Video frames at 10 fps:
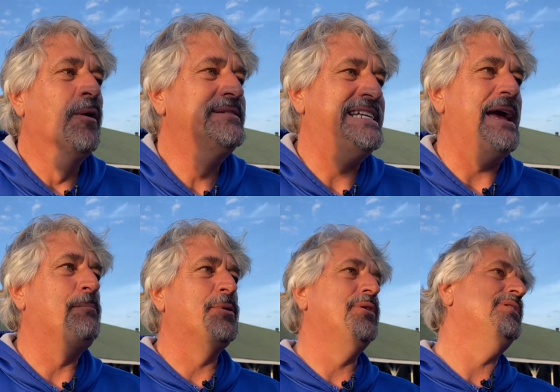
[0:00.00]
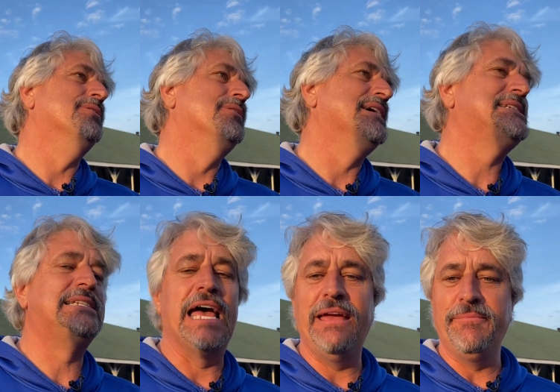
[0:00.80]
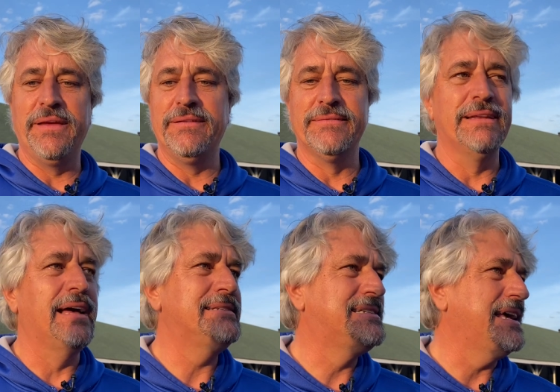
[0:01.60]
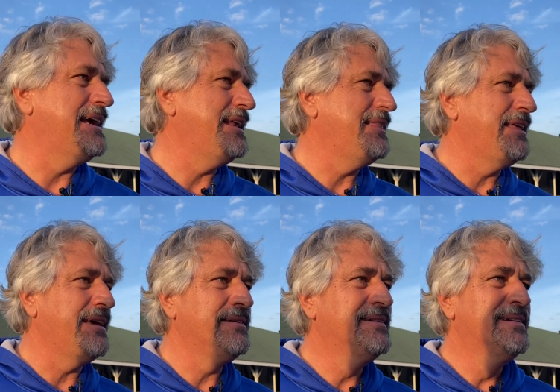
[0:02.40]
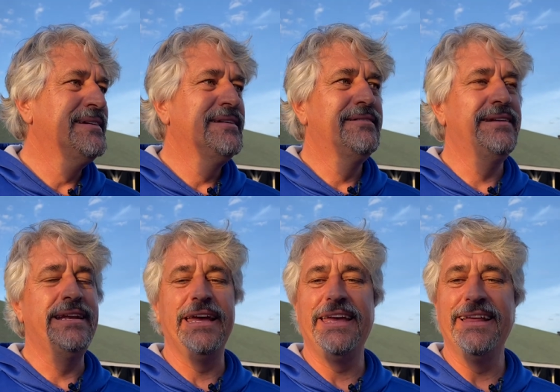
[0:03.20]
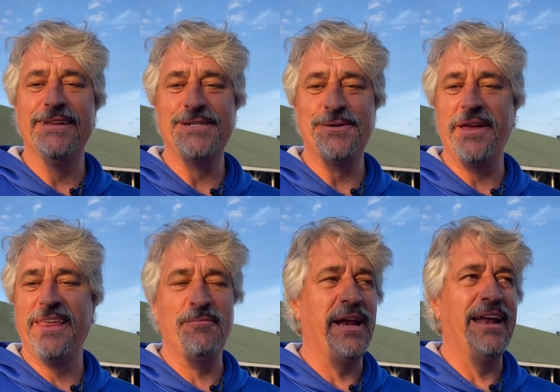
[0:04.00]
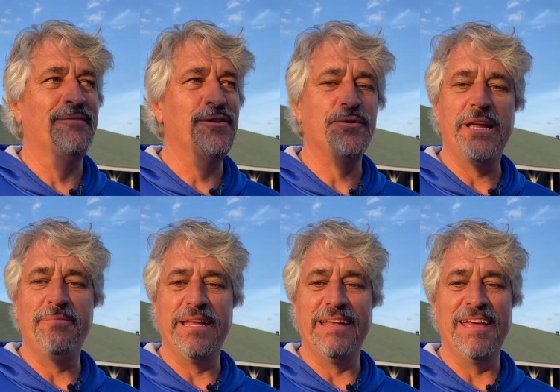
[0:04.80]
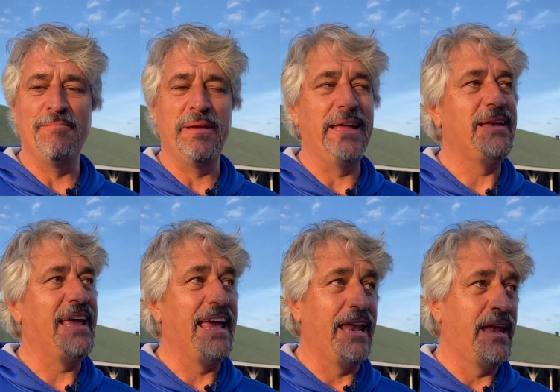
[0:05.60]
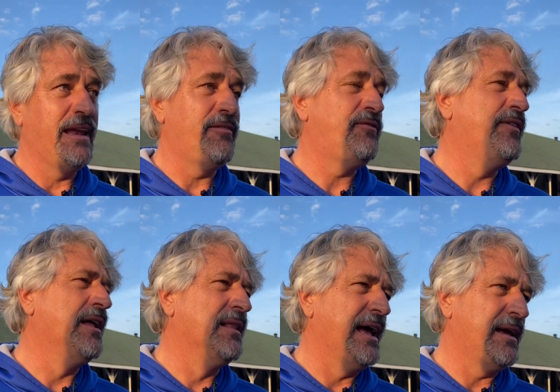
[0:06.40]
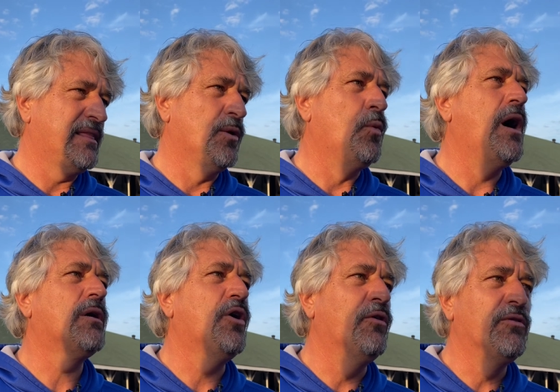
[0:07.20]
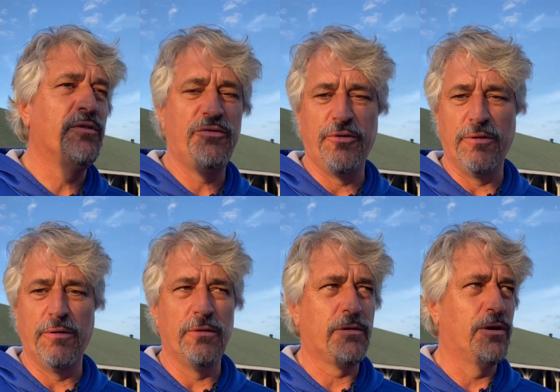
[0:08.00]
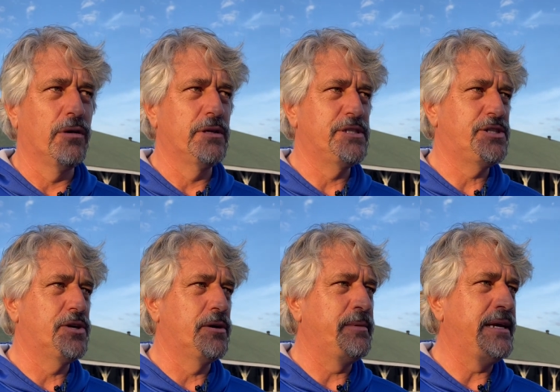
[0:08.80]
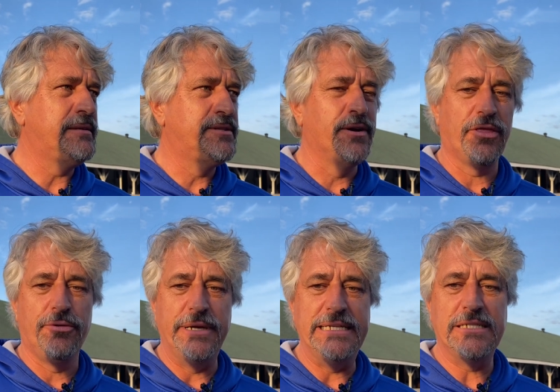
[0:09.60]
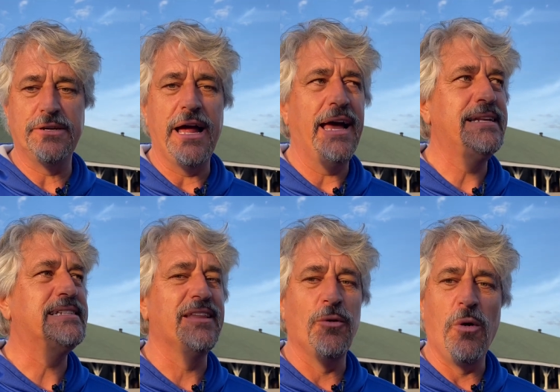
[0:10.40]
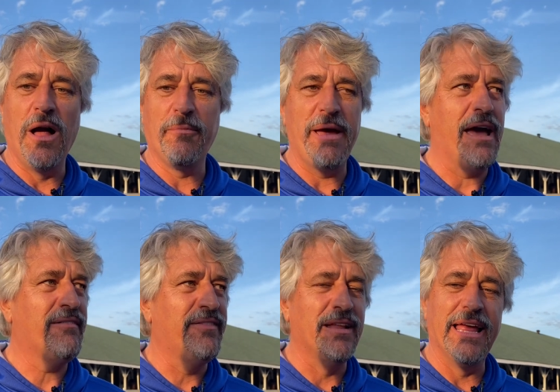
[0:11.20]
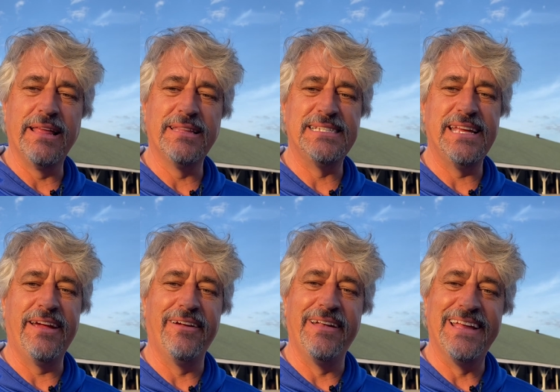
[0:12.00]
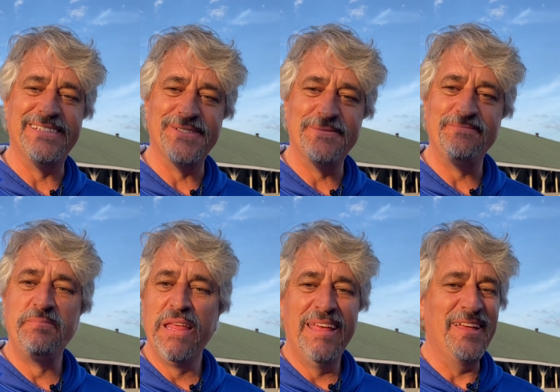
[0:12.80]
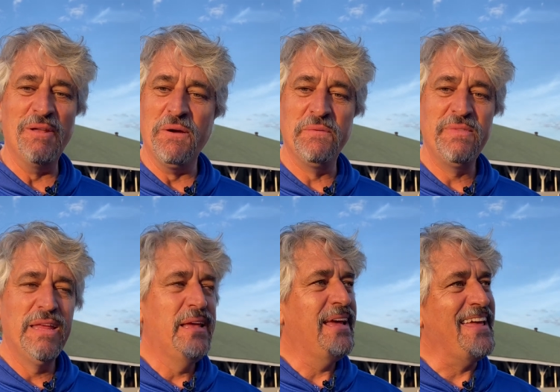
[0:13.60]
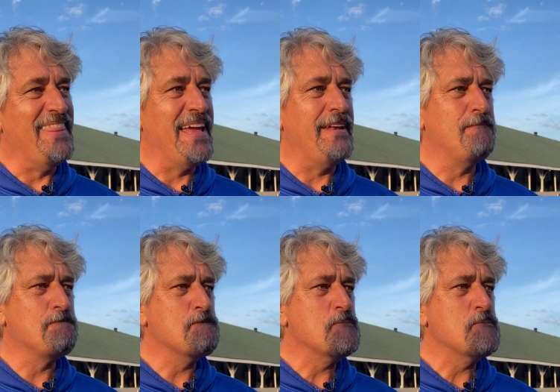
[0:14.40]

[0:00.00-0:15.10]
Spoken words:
temper your excitement and not say anything ridiculous or anything, but I never dreamed he'd get beat. And it felt like the walk over for Curlin's Derby took three strides, and the walk back felt like the Sahara Desert, you know. And then